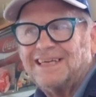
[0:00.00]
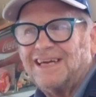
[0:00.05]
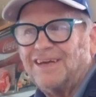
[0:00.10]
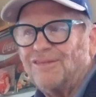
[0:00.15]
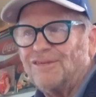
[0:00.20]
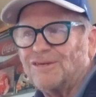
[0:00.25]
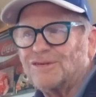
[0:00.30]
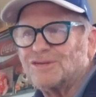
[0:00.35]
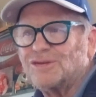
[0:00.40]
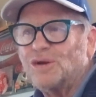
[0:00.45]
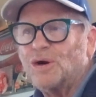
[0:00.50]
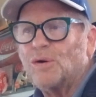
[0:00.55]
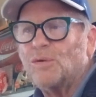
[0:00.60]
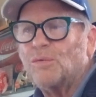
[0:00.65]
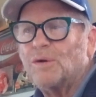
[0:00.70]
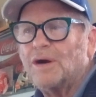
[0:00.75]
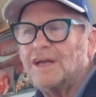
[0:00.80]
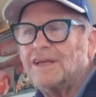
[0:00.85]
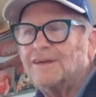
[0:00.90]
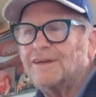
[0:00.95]
And there's no
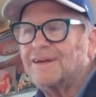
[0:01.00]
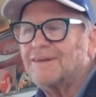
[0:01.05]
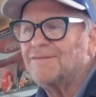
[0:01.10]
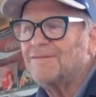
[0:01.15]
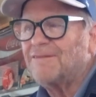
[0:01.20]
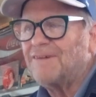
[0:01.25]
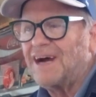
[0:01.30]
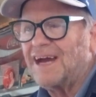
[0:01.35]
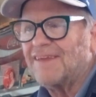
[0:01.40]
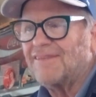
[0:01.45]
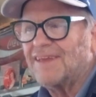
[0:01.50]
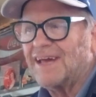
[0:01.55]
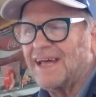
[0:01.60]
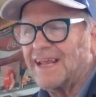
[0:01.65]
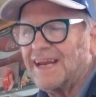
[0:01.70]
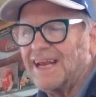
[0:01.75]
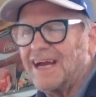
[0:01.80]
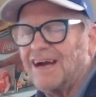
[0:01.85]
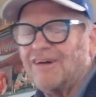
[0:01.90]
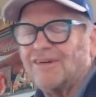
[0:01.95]
way you can find
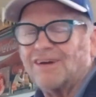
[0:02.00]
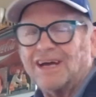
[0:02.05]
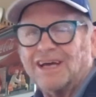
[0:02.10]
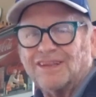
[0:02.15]
that out